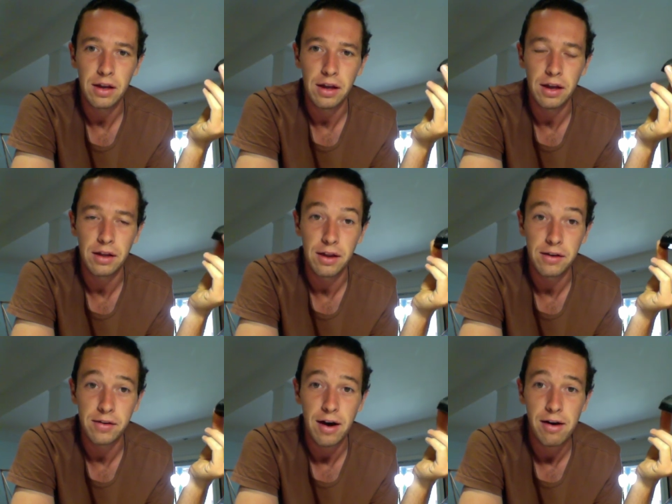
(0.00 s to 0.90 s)

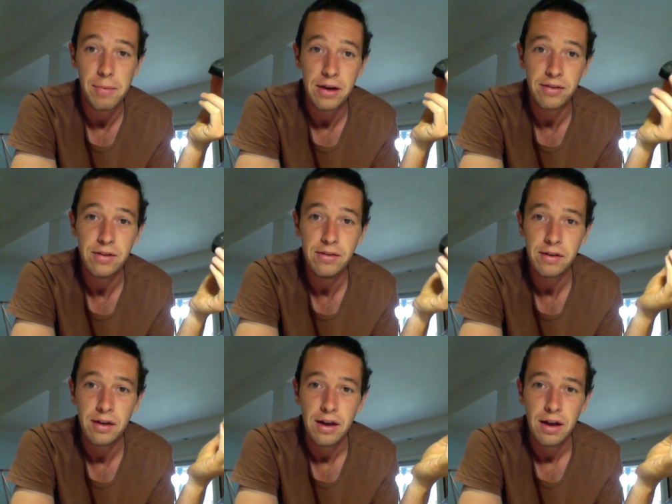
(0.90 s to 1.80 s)
these tower
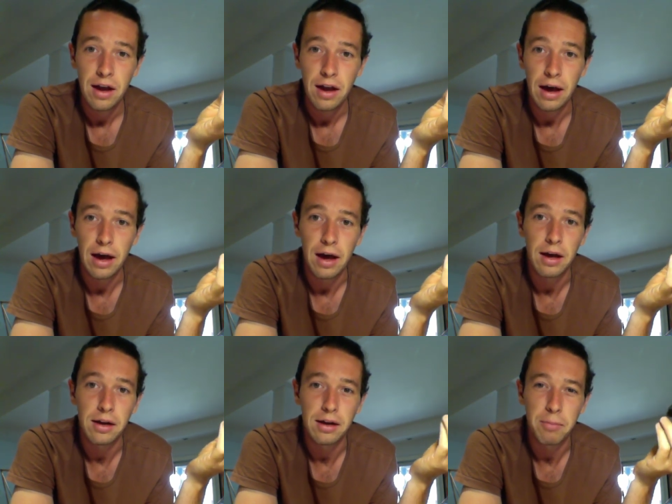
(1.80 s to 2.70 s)
busters.
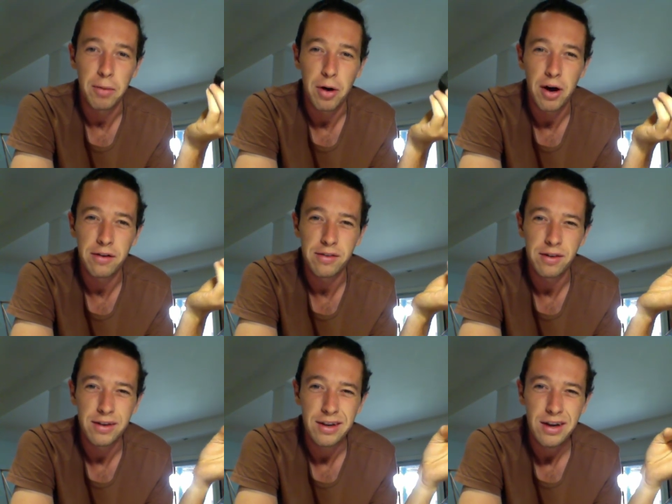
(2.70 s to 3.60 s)
And in my mind, I
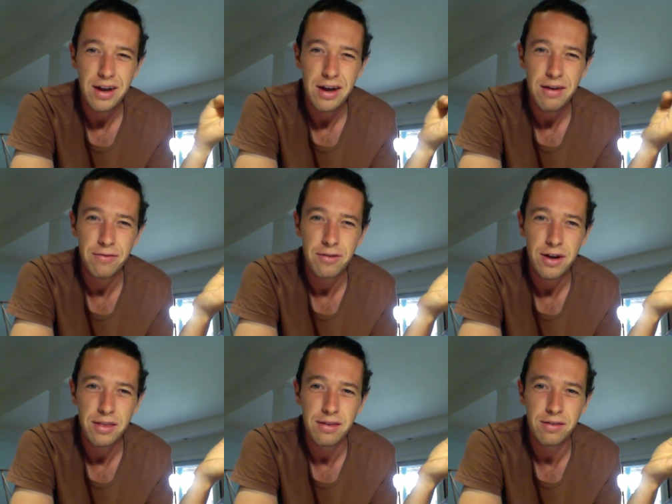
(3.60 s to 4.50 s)
sort of went, yeah, I've
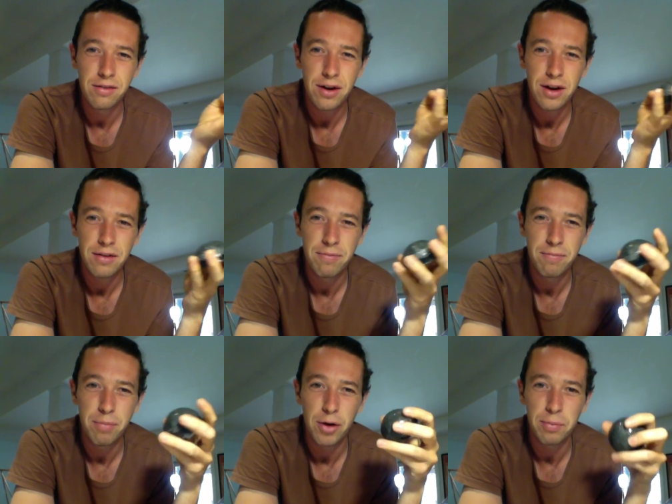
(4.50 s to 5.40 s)
tried
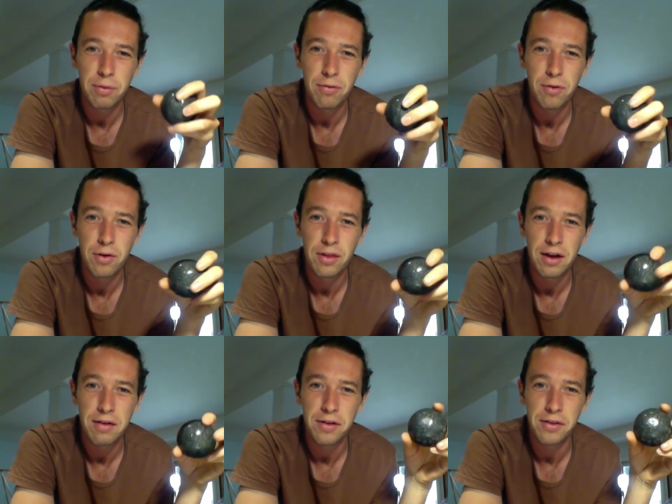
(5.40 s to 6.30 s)
both before, and
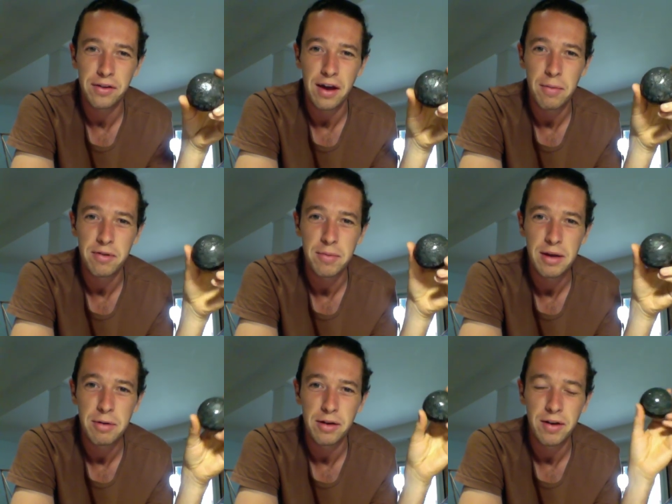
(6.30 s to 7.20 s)
they felt the same to
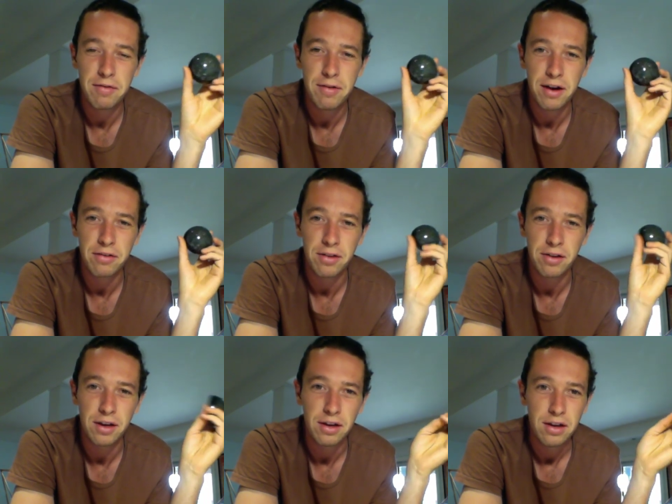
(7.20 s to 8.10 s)
me, but I've never
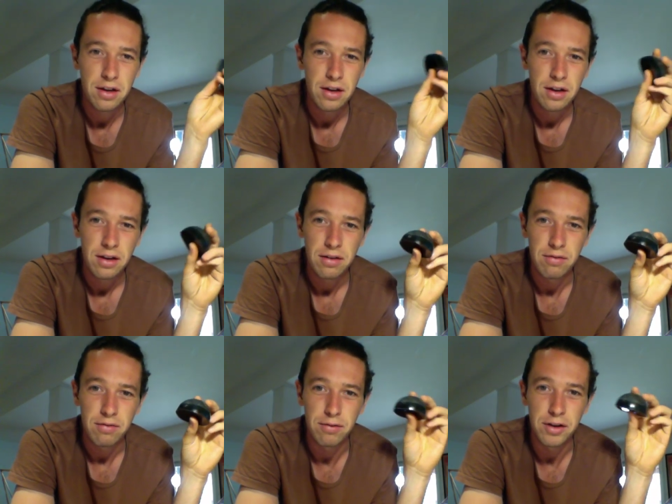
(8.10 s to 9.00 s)
actually
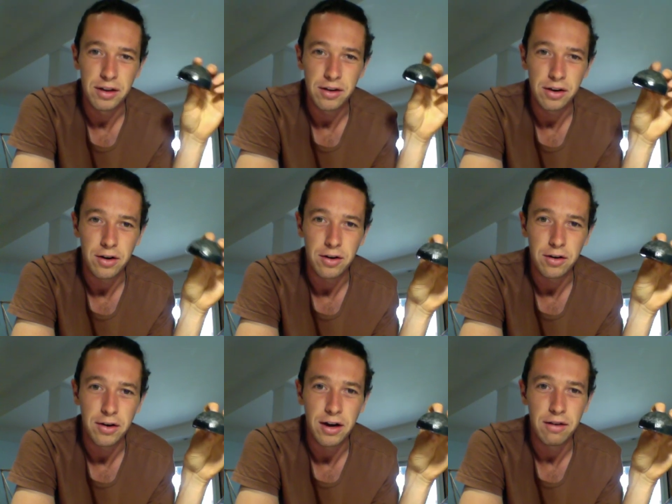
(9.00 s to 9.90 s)
really gotten a
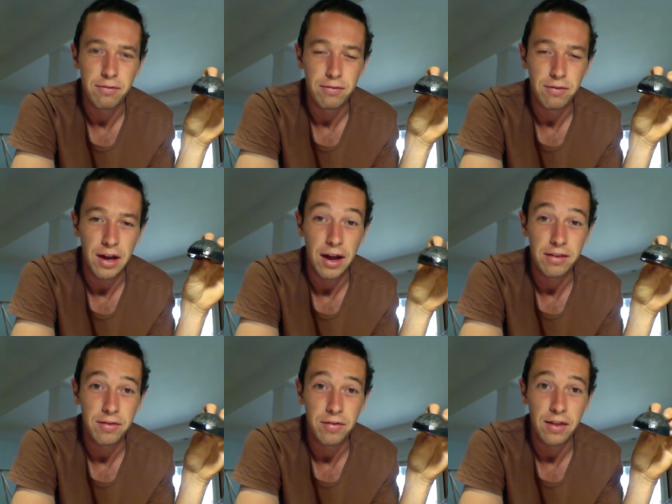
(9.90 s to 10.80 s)
concrete
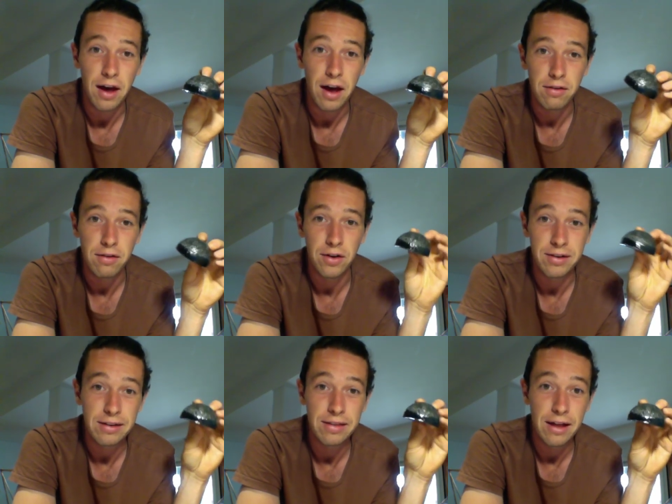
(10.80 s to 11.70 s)
answer for that. So I
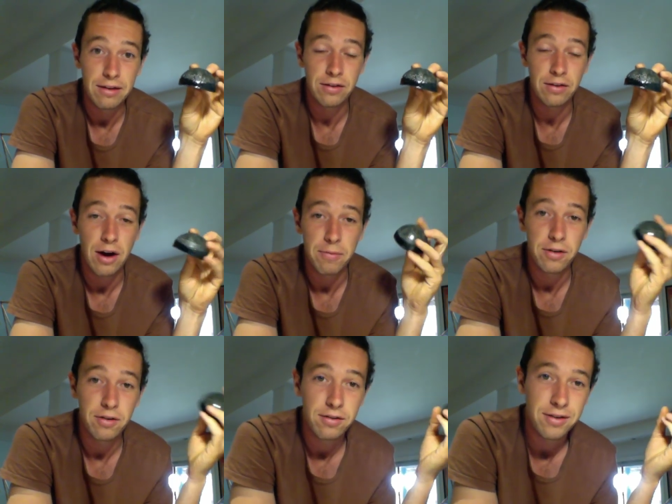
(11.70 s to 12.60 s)
did that this time
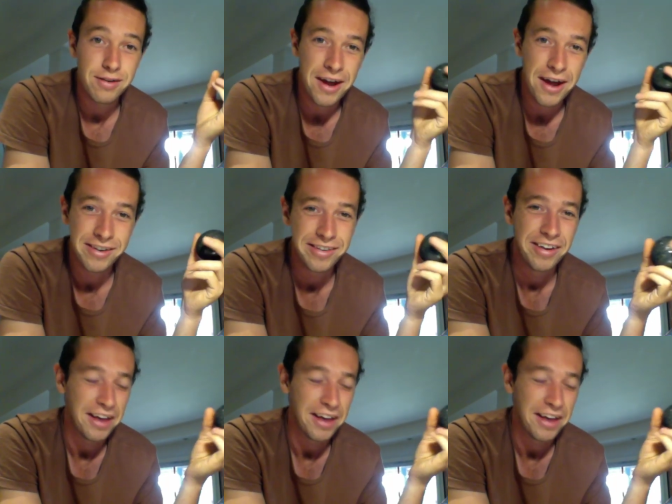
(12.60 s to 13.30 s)
to test.